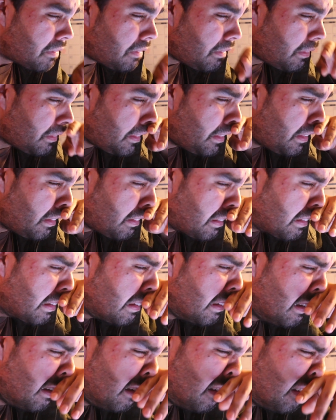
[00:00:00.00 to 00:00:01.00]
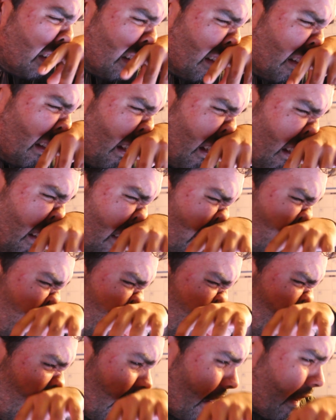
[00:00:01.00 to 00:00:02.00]
a better person
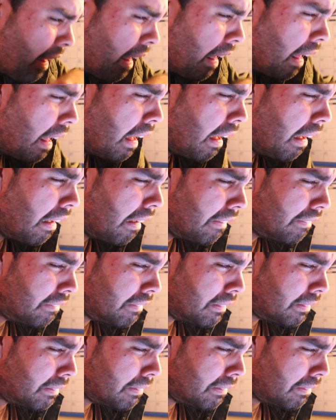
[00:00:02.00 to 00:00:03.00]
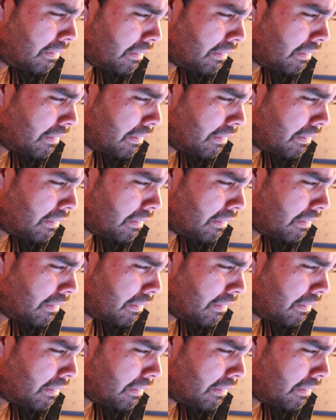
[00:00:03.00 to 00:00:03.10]
and a better human being